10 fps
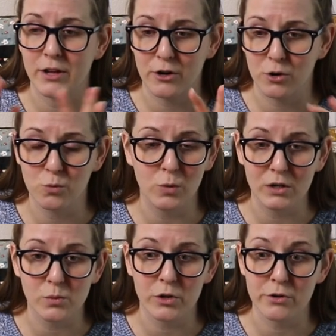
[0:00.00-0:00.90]
they are
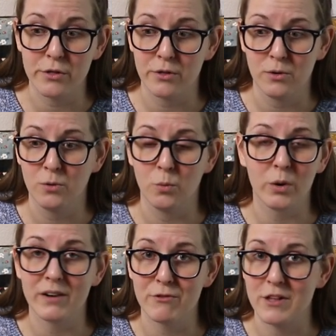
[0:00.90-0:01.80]
well worth
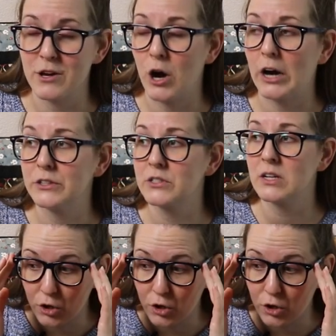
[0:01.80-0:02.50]
whatever they cost.